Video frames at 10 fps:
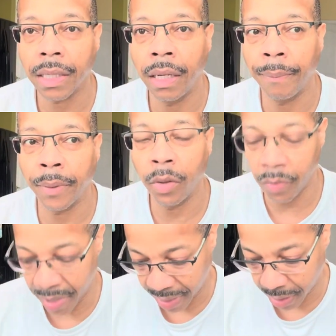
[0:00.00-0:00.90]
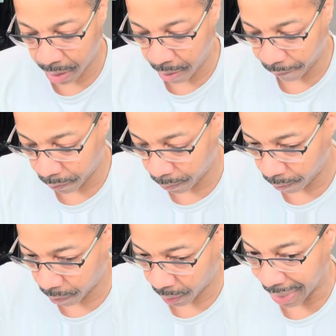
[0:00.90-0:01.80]
upload their stuff.
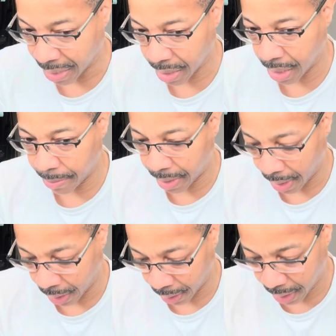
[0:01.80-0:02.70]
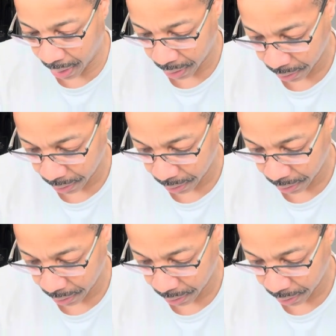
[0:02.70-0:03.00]
I send them a link to